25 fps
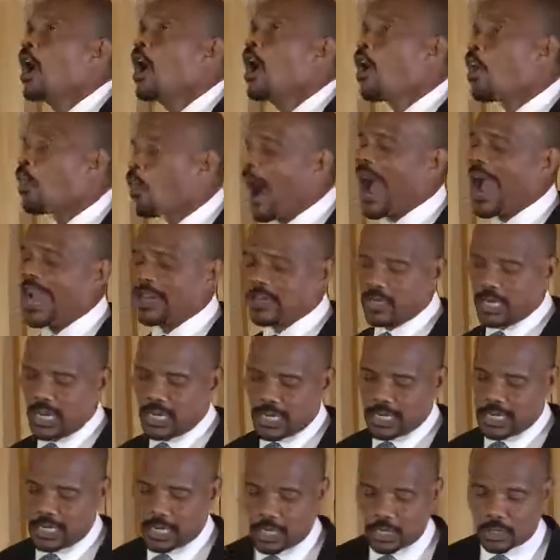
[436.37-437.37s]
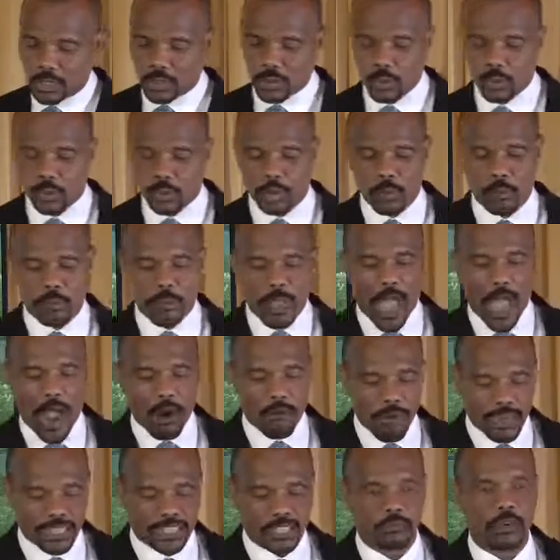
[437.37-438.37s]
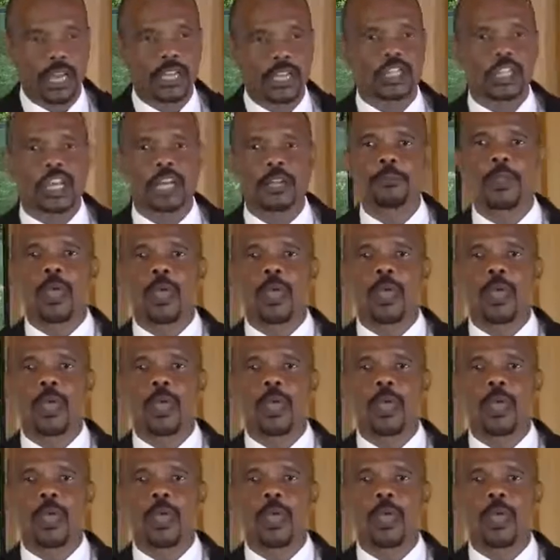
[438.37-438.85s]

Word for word: why do they need to a resurrection?